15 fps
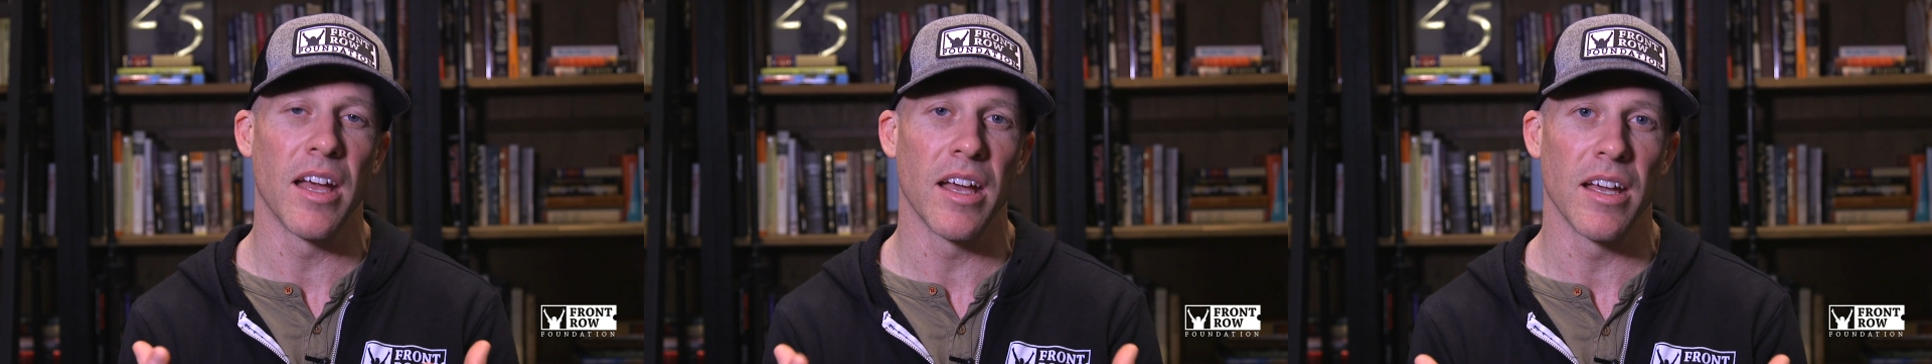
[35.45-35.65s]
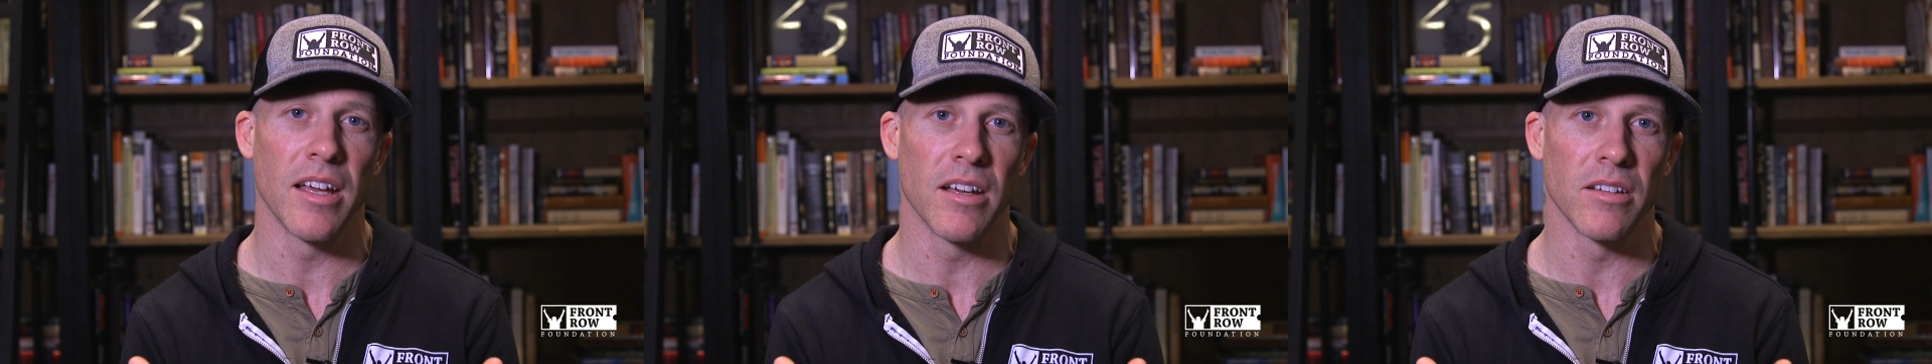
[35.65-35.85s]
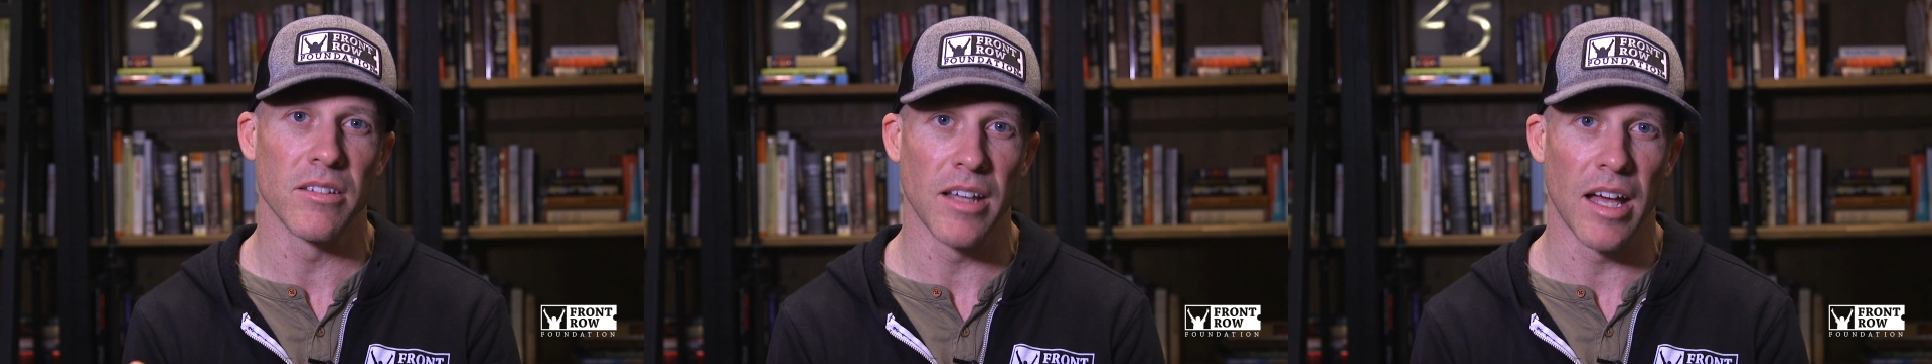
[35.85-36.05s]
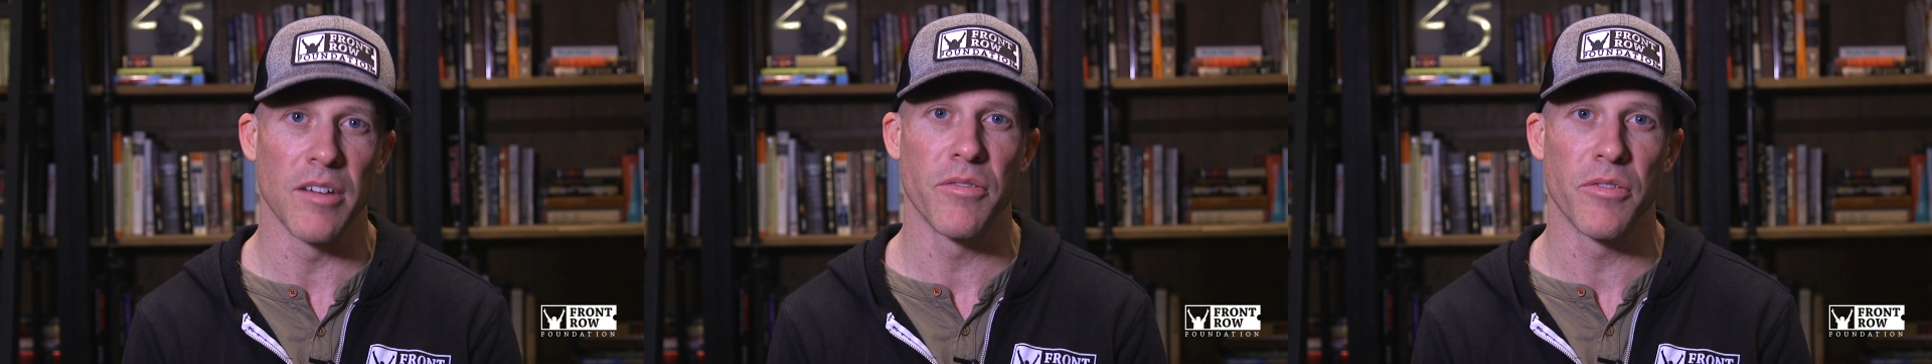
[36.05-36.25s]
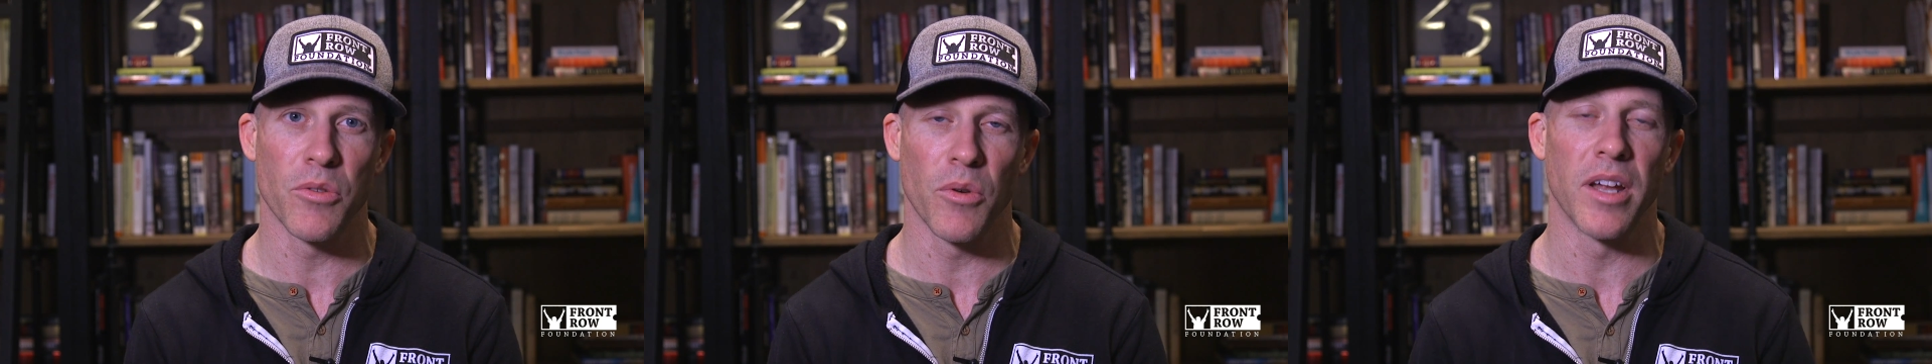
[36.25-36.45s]
a
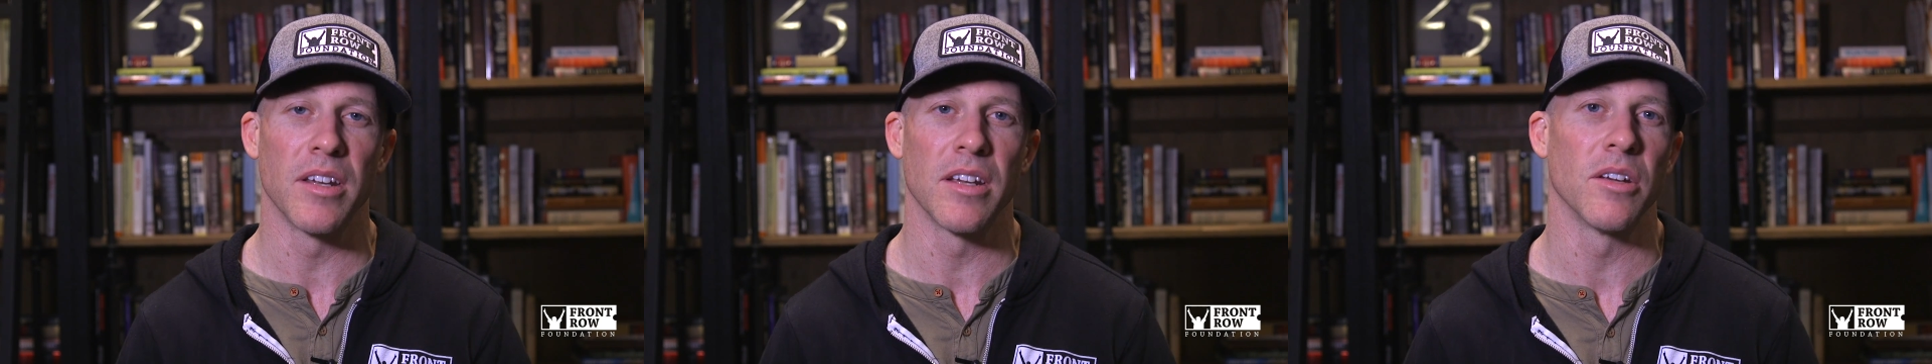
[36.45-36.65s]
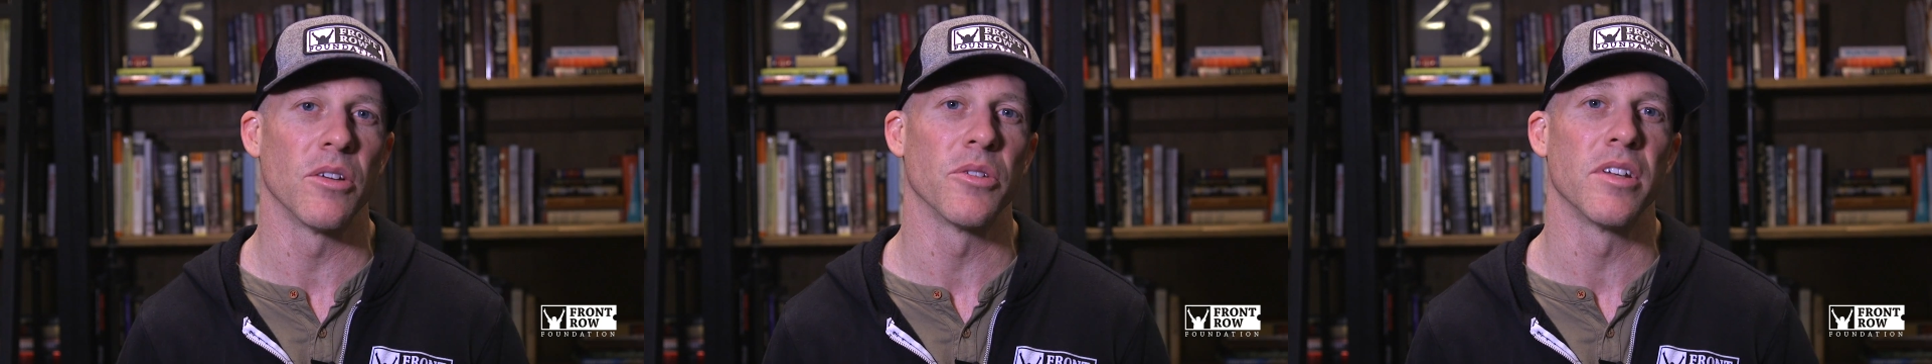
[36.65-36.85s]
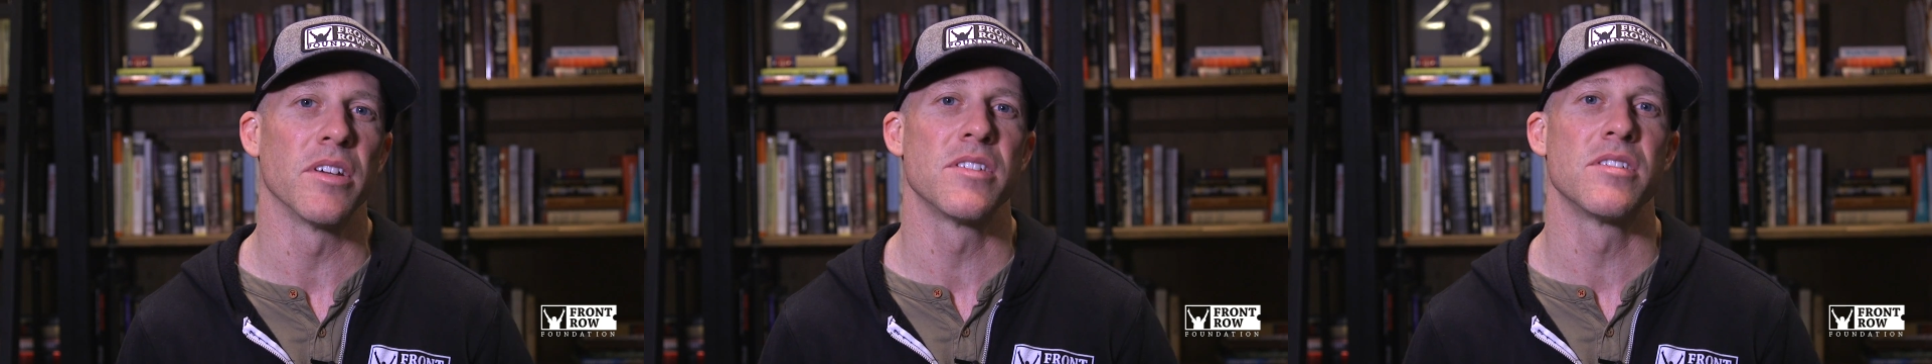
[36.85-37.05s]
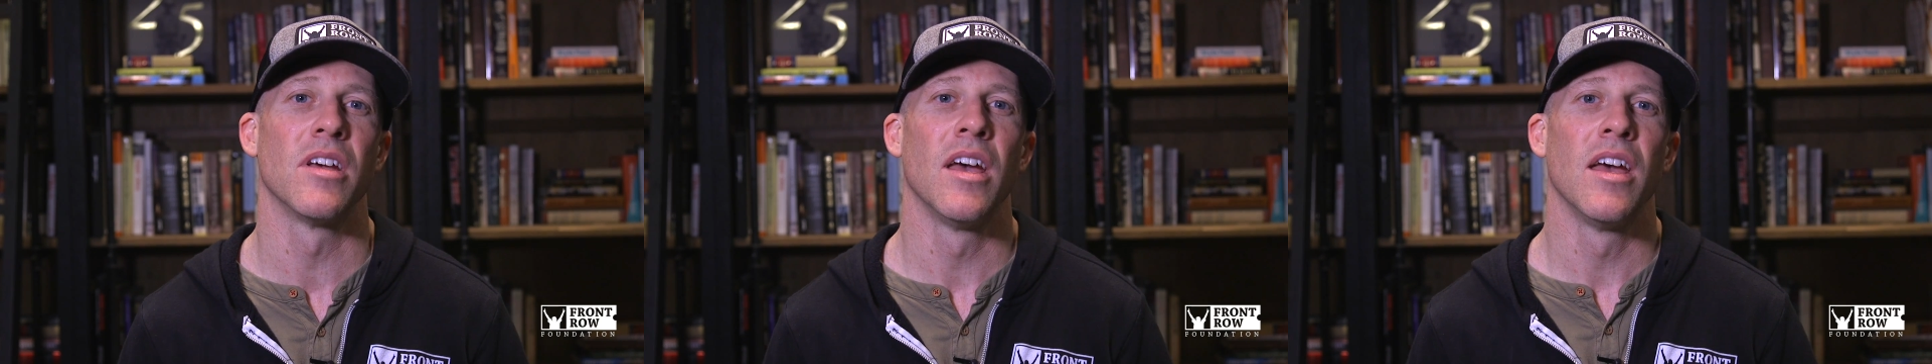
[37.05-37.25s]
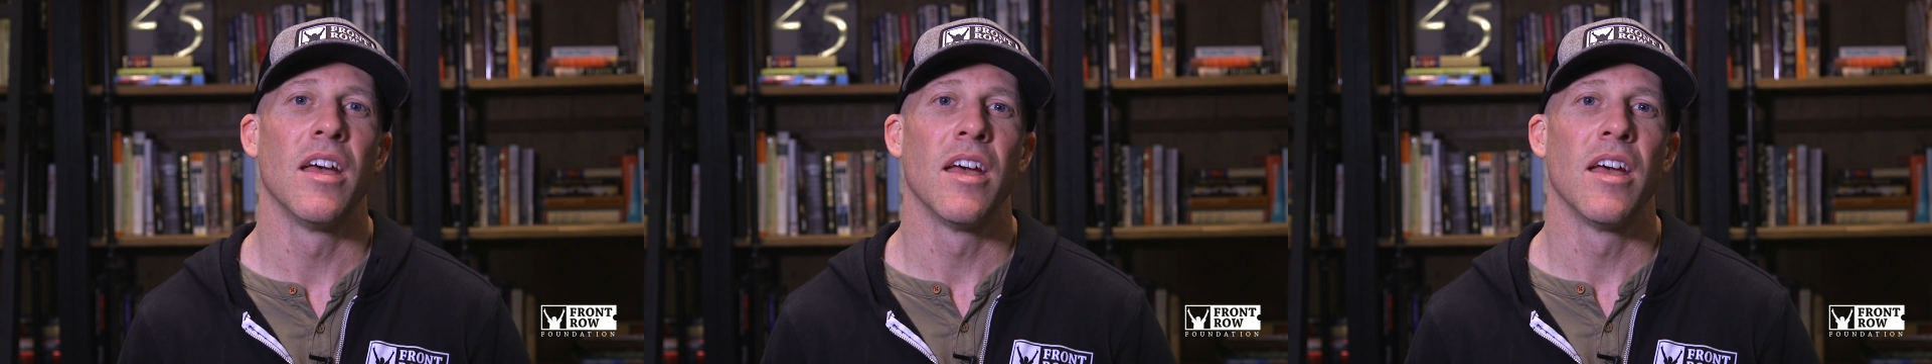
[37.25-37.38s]
life-threatening illness,